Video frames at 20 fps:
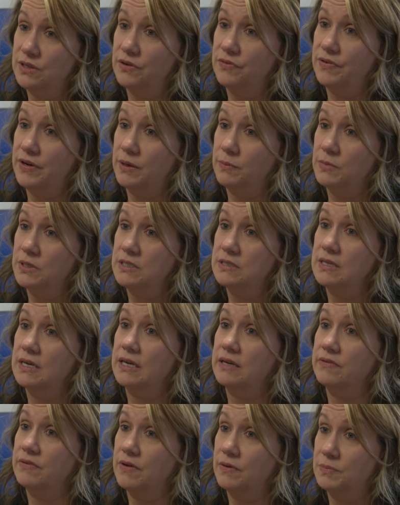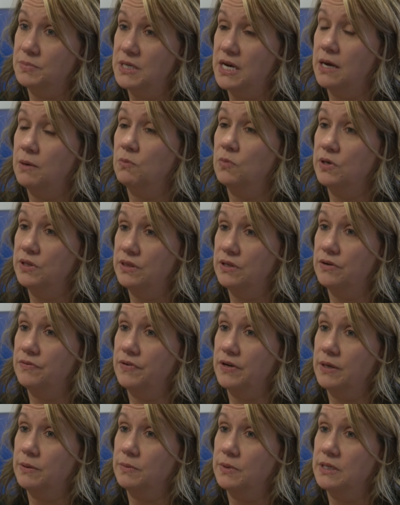their families. They give up time with their
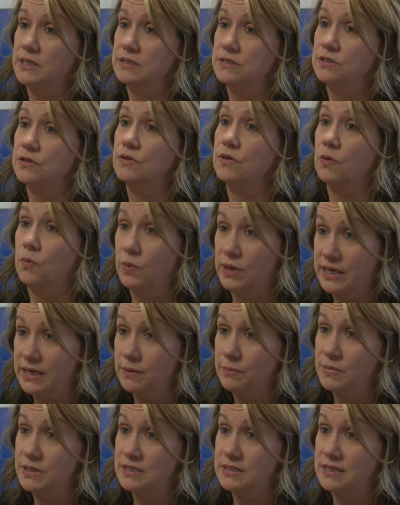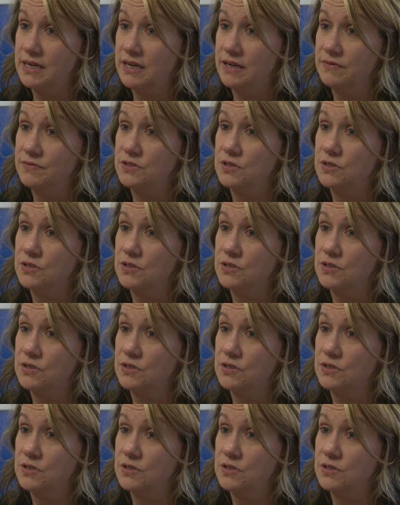families so that we can be safe,